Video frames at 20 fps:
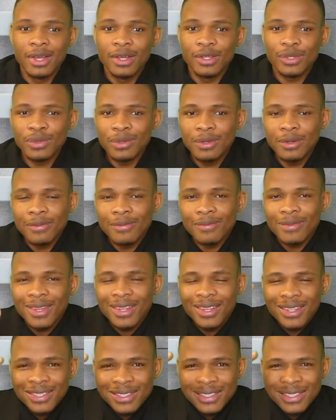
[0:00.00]
So
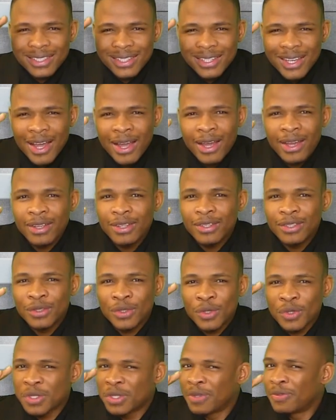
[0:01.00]
the guy
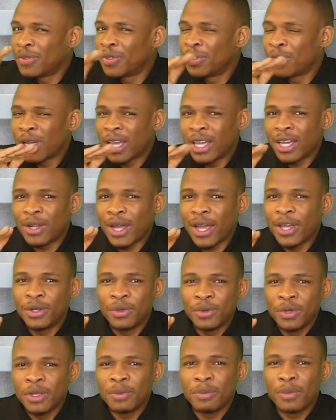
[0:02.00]
doesn't even know I, I
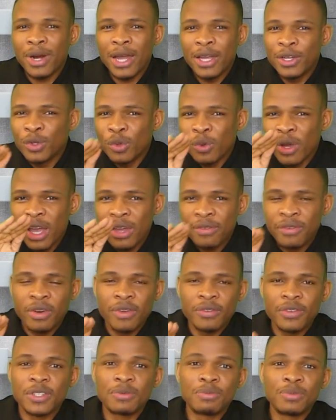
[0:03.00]
know him, but I know every
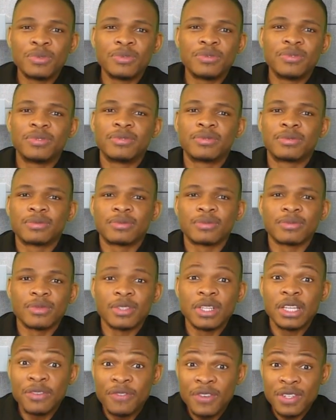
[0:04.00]
of his move.
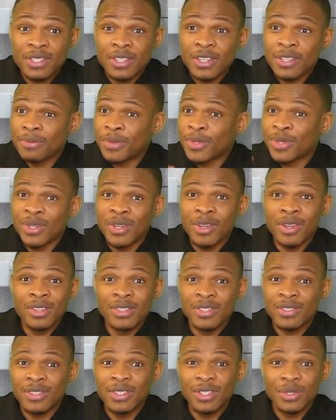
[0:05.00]
If he sees me today on the
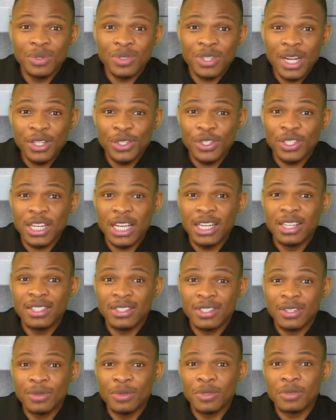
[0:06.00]
street, he'll try to shine
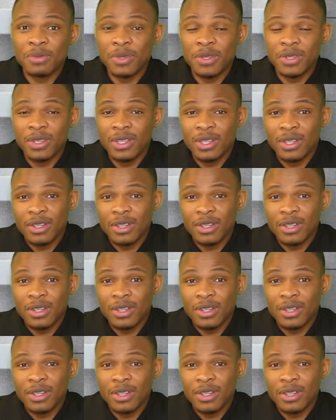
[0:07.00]
his teeth with me.